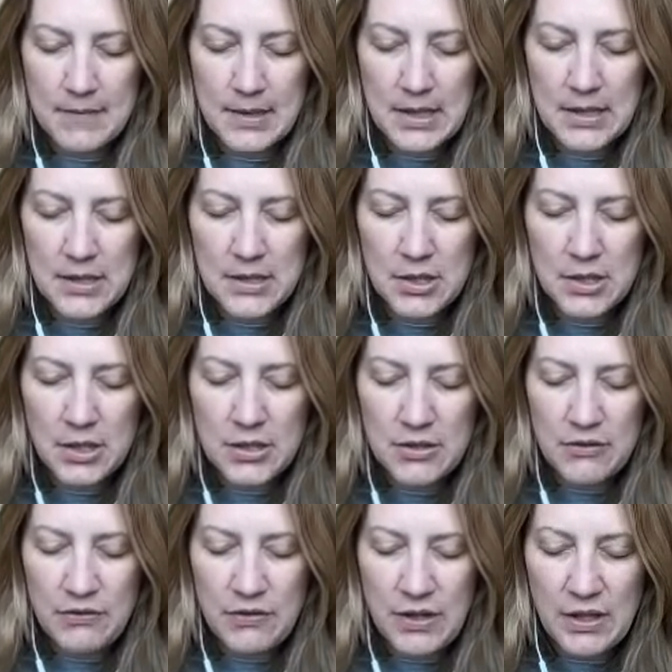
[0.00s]
And start to
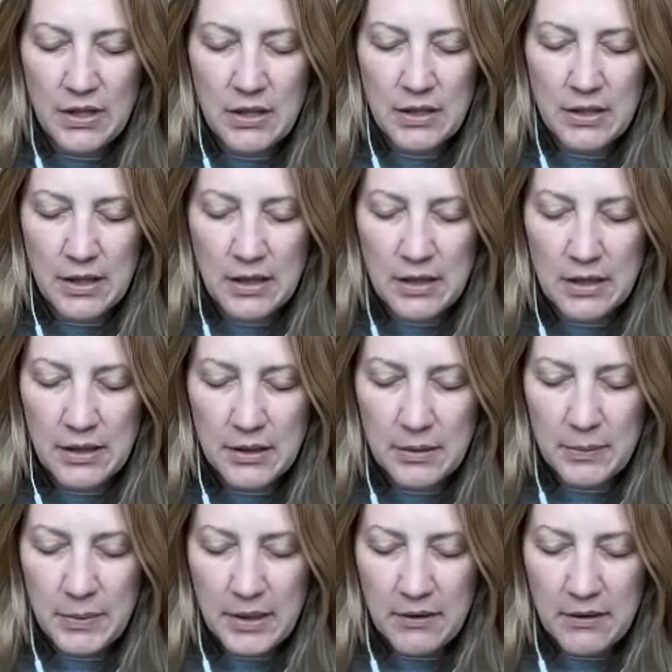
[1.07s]
feel a little
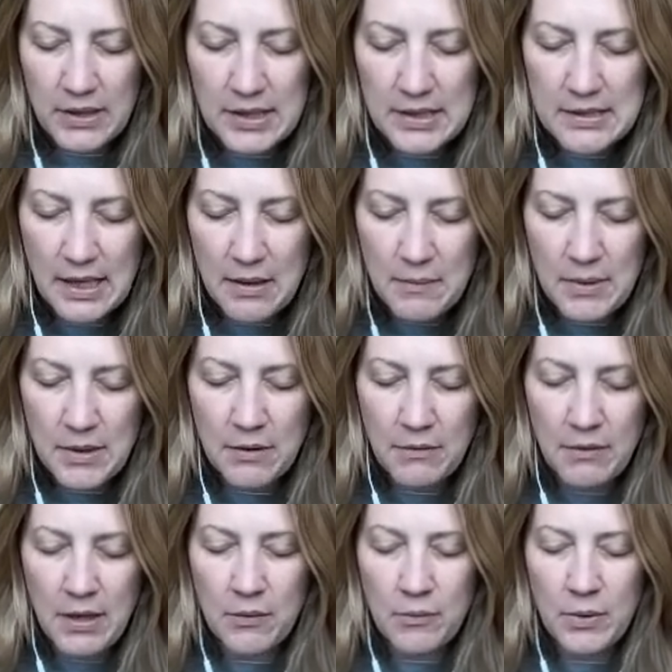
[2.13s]
bit of excitement
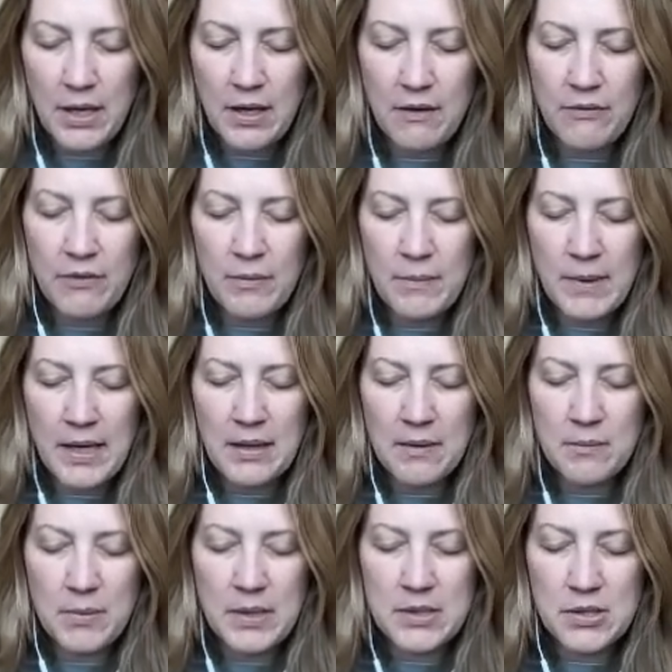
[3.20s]
around whatever might
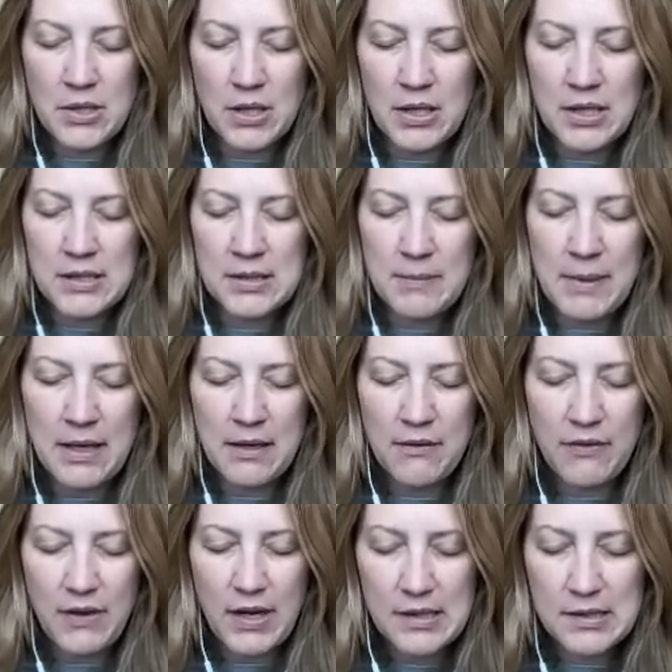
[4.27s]
be starting to
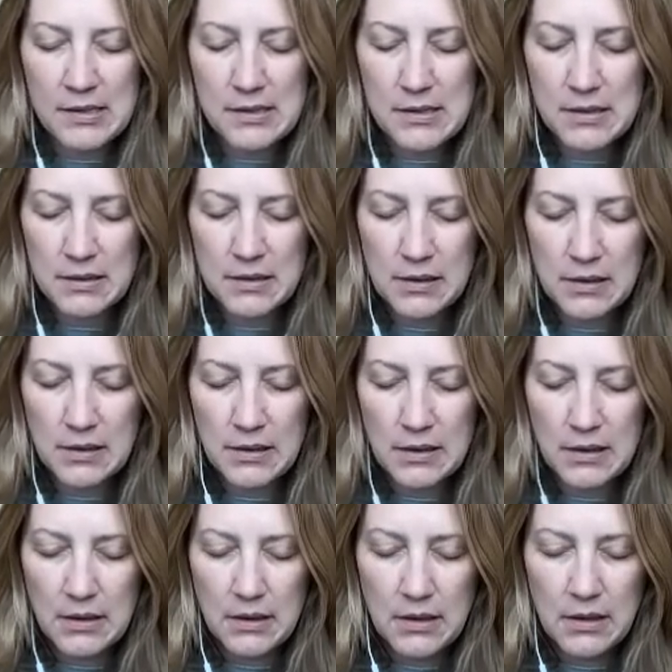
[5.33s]
manifest,
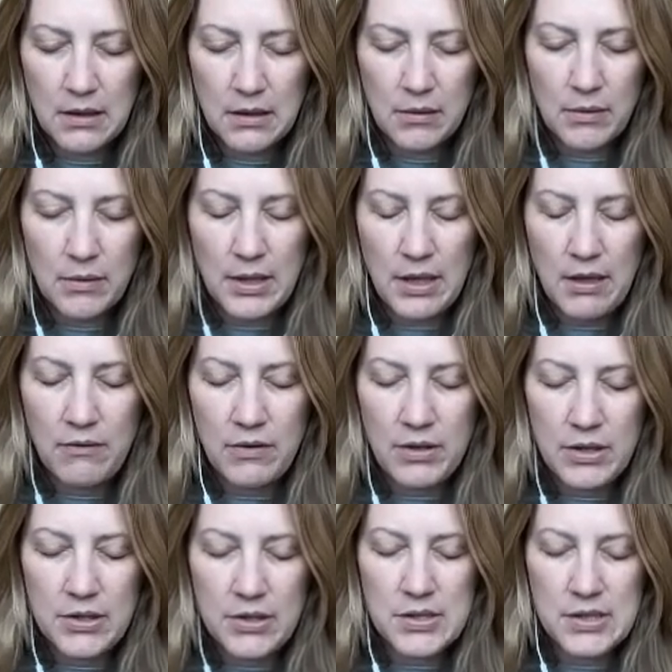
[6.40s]
whatever
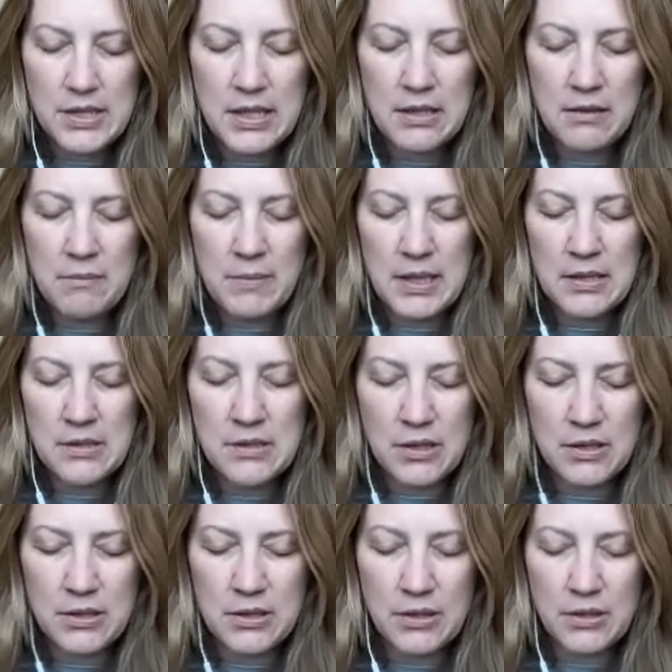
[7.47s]
your seed might
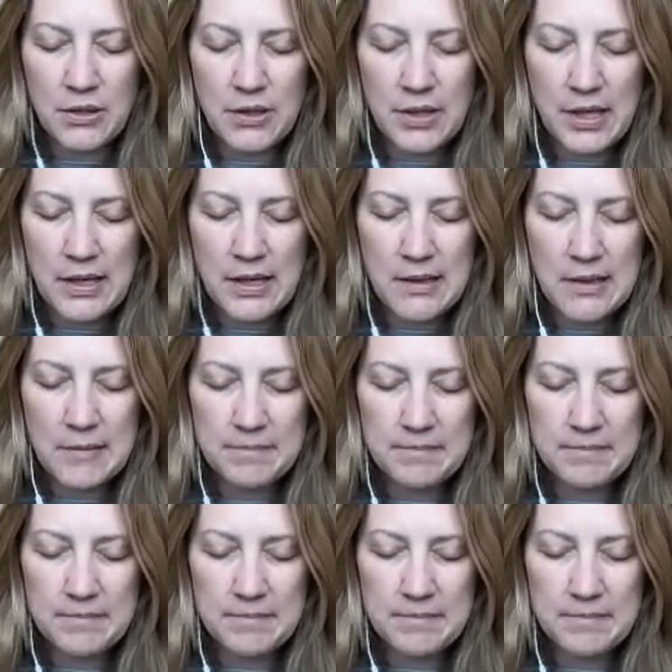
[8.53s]
start to look like.